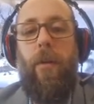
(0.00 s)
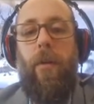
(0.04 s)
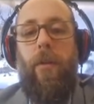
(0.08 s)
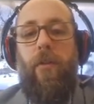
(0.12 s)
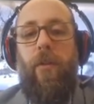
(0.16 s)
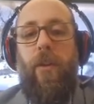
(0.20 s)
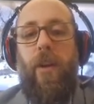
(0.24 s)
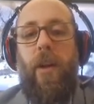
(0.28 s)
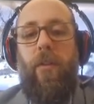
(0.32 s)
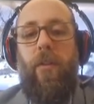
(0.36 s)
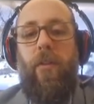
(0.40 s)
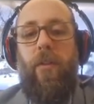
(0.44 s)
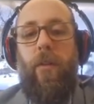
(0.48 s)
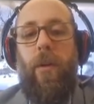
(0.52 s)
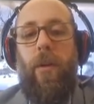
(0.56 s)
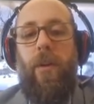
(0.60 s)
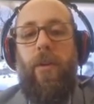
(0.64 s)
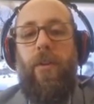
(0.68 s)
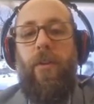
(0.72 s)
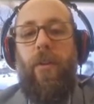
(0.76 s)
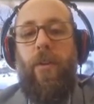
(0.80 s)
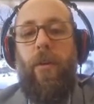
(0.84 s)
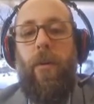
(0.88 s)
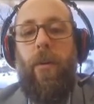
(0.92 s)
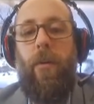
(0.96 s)
Do you guys know what
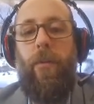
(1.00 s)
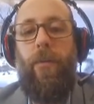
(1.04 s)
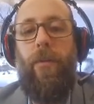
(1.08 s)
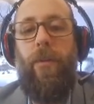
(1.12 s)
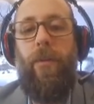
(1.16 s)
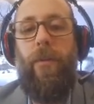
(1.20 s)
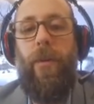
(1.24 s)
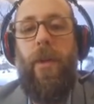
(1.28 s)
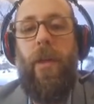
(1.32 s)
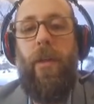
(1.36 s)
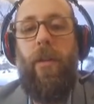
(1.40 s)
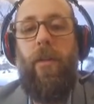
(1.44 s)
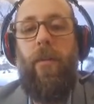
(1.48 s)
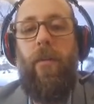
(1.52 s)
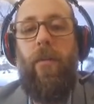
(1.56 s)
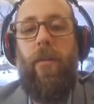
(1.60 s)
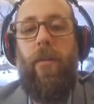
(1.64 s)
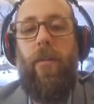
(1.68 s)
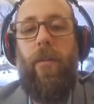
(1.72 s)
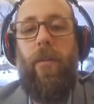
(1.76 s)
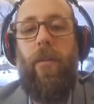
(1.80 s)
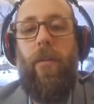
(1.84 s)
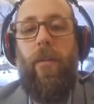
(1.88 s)
durable means?